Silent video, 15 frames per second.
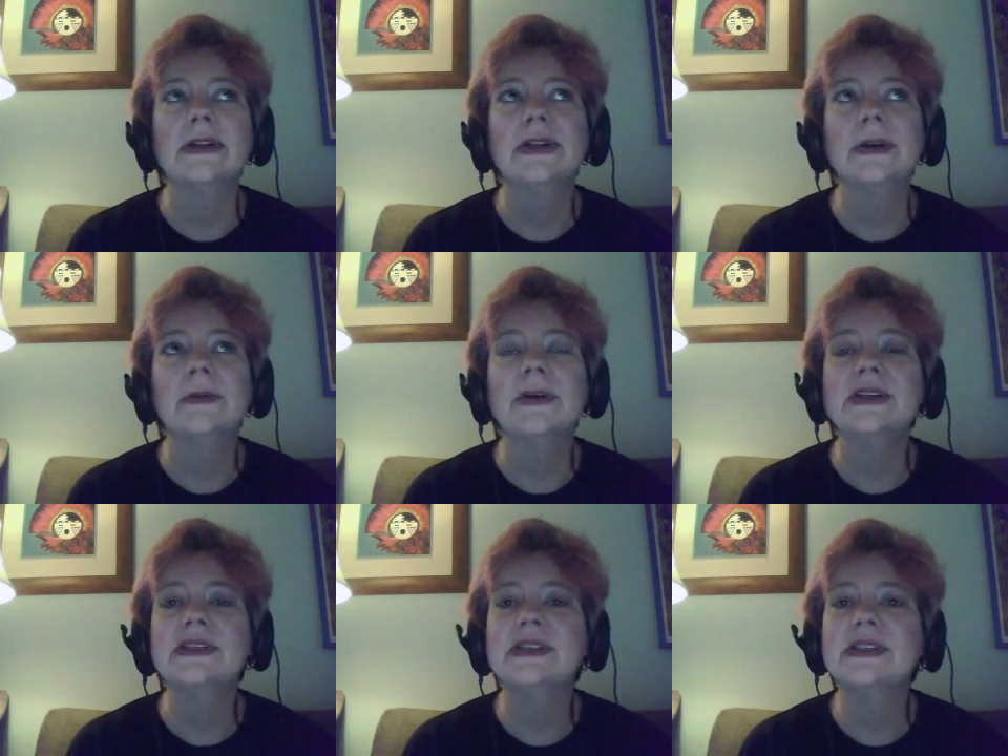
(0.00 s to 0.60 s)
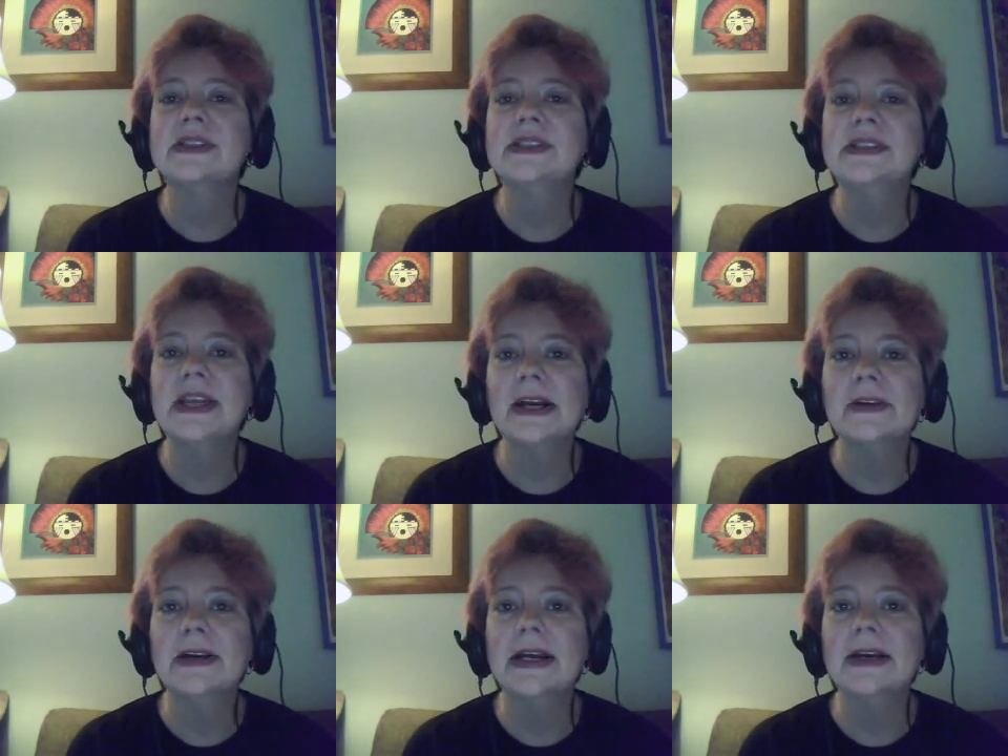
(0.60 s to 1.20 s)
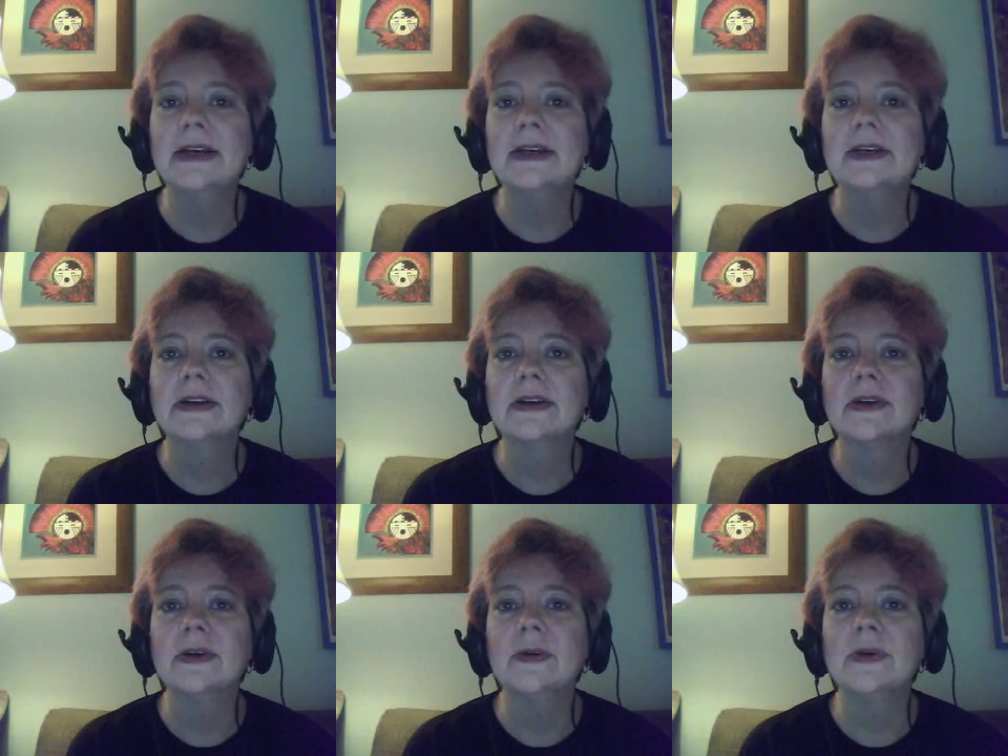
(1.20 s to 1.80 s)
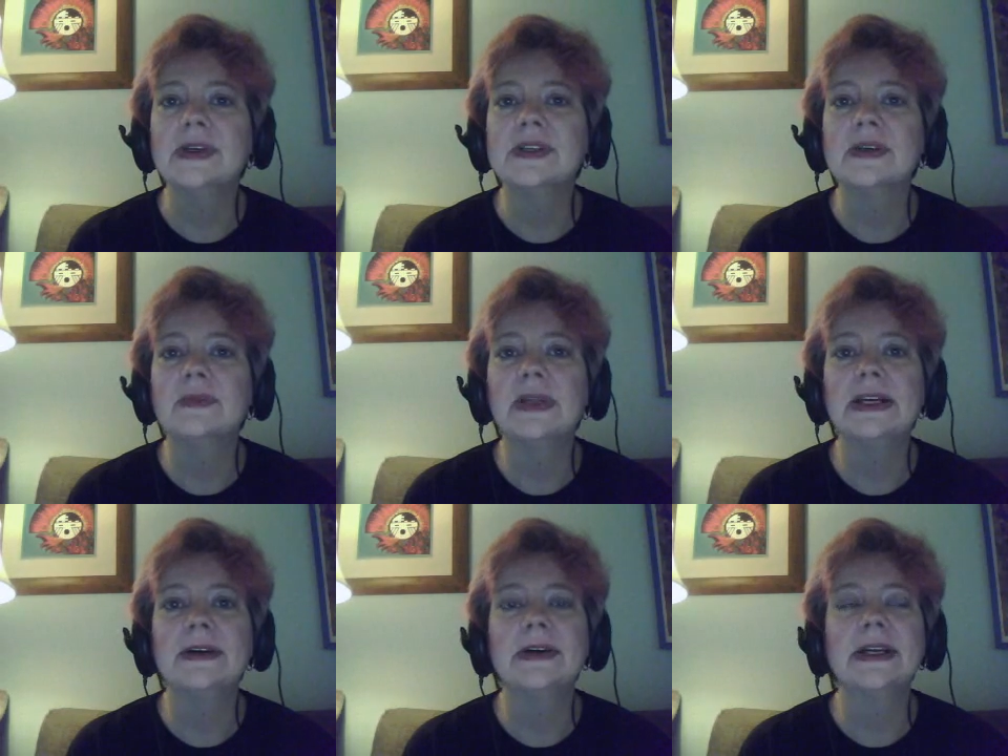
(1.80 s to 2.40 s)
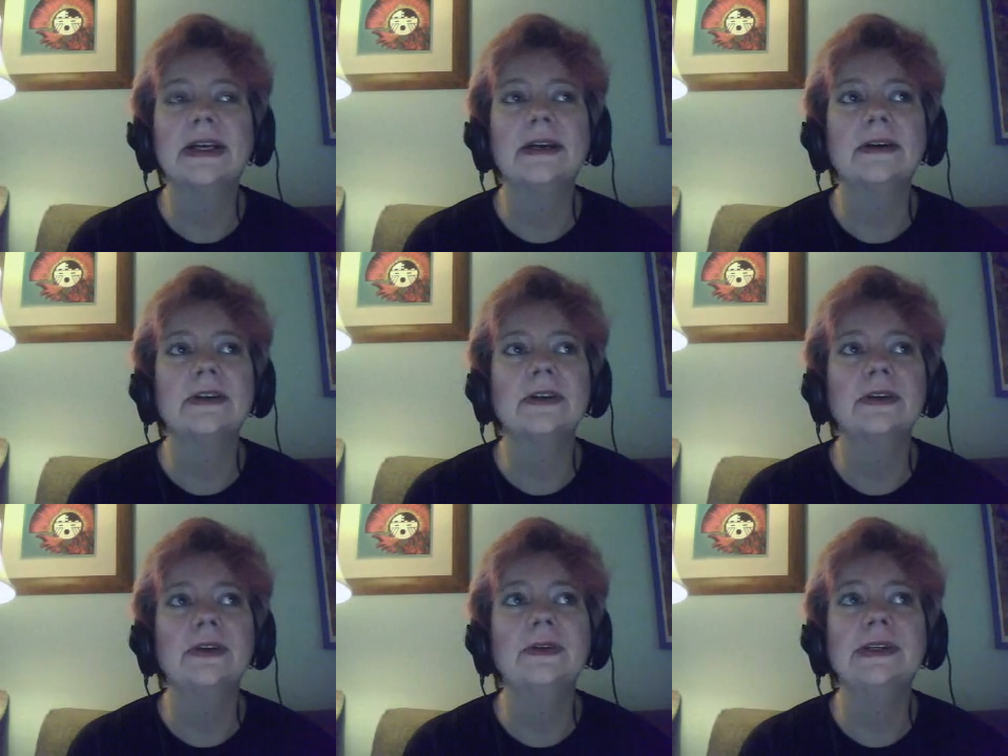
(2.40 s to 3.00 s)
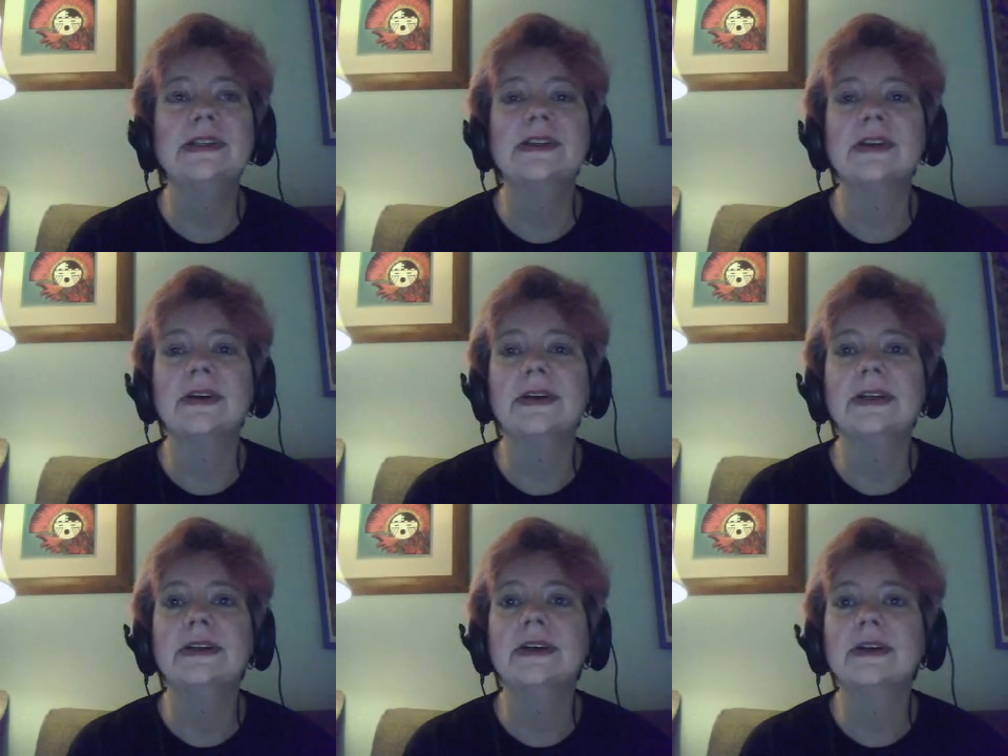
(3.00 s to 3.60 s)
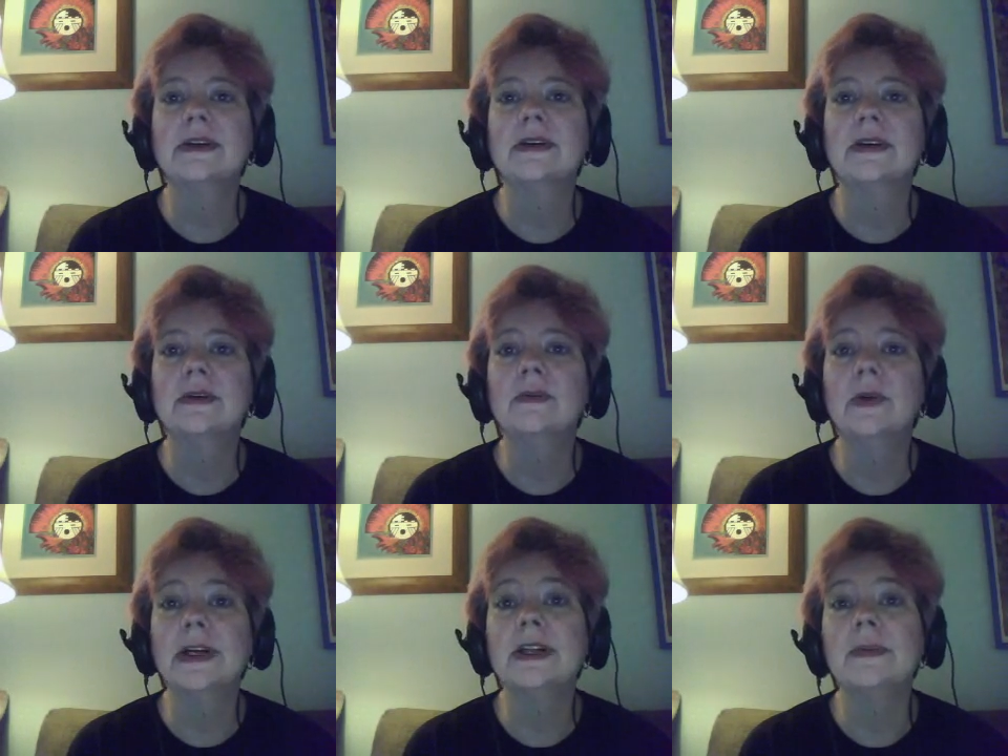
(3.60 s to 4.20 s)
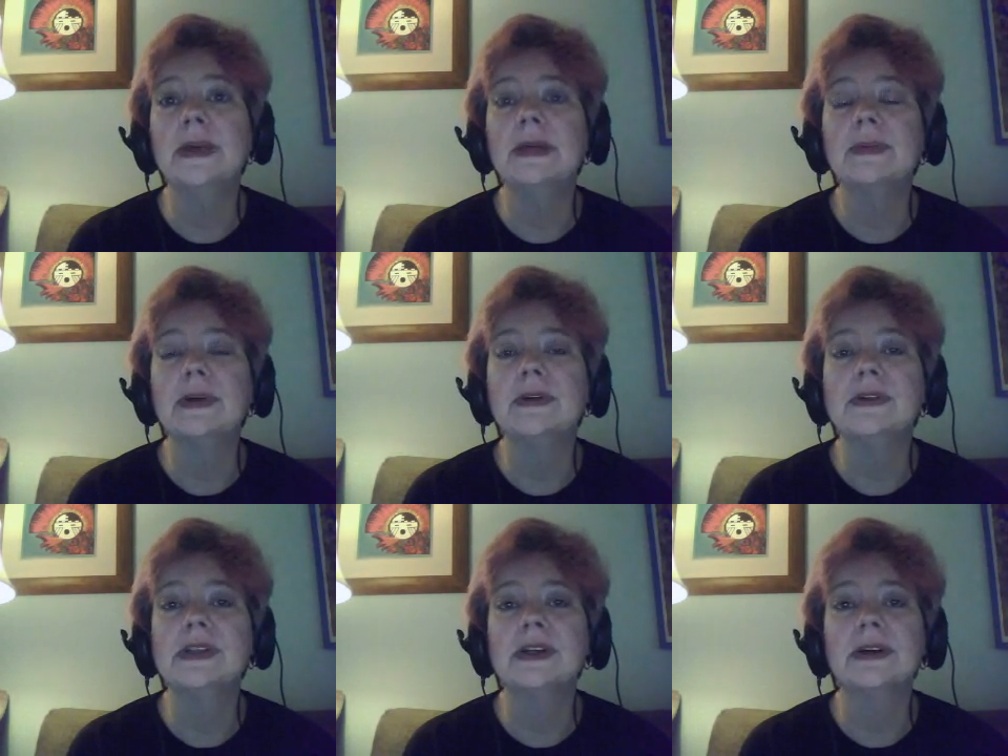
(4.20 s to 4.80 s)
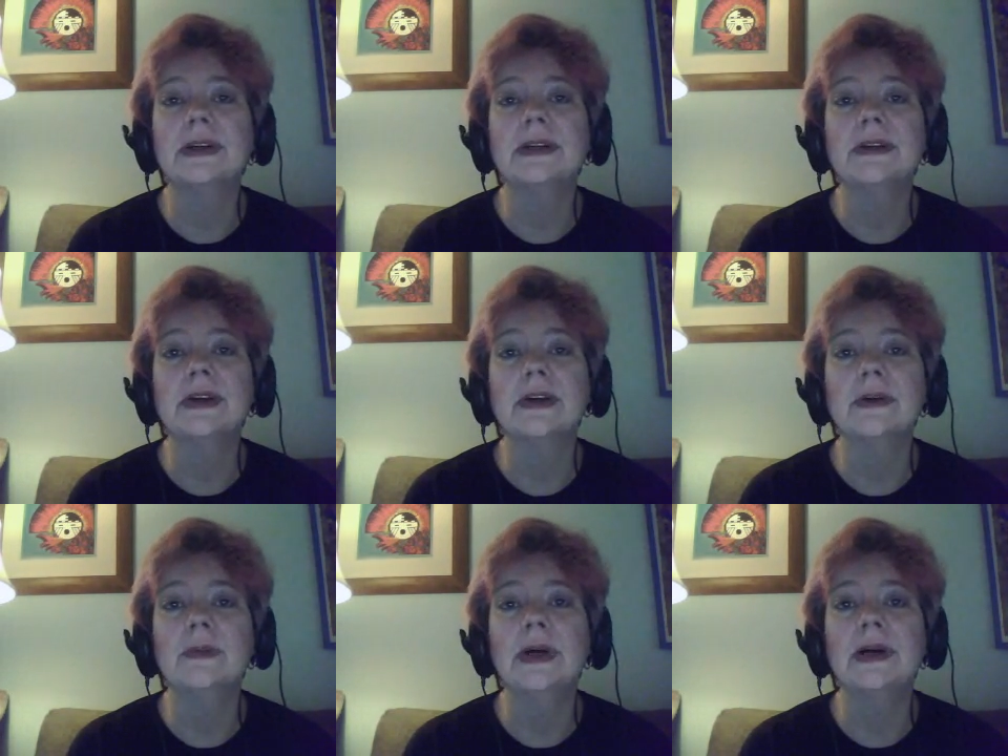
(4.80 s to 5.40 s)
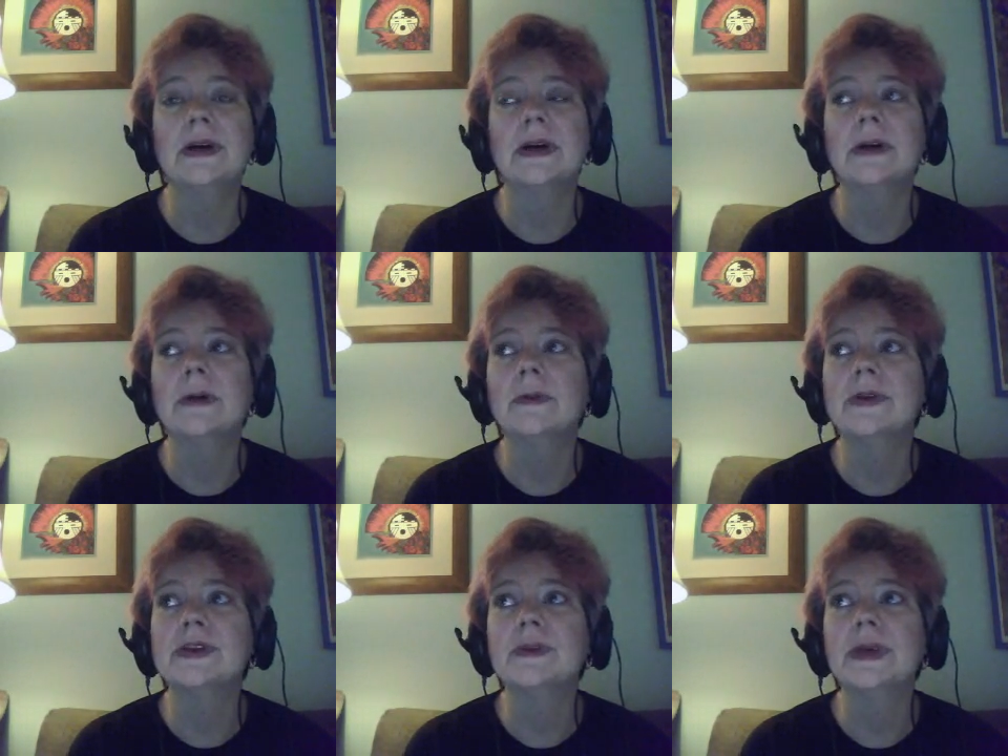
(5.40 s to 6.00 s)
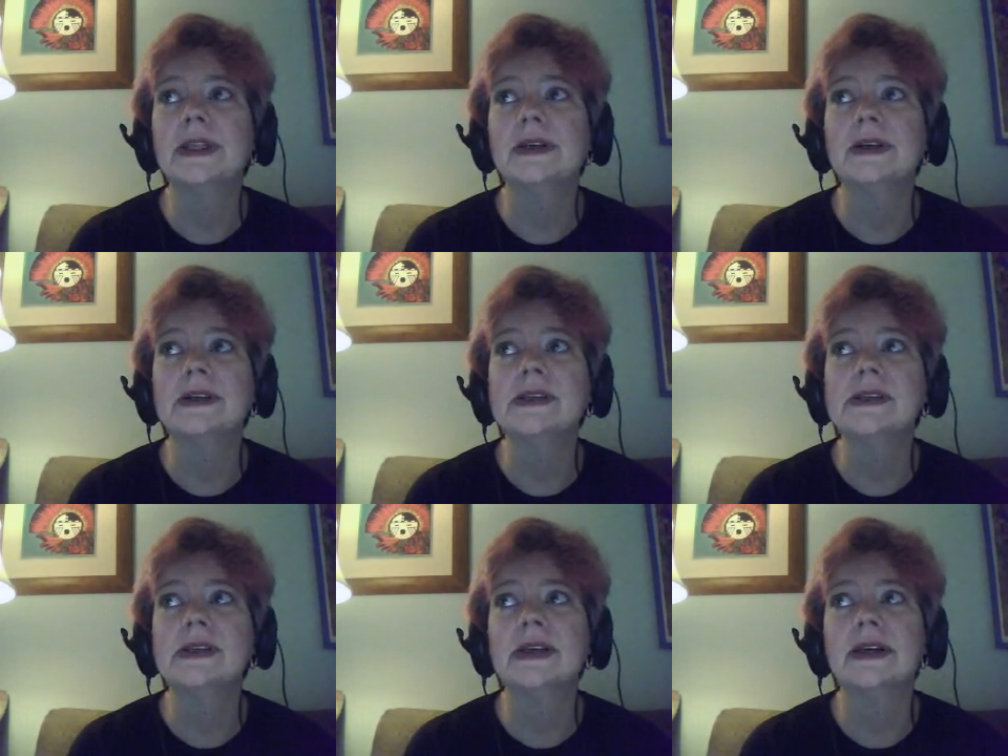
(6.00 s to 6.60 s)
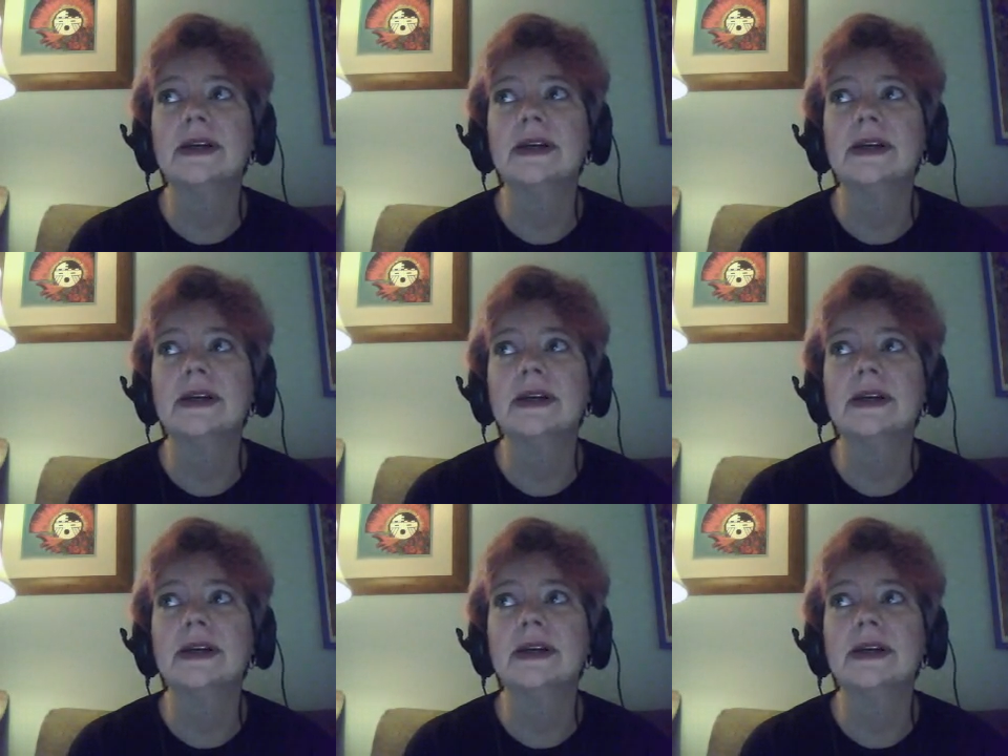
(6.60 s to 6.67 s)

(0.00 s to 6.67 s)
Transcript: There was Zarak, who was a player character who had started, one of the people who'd started Komar was with us.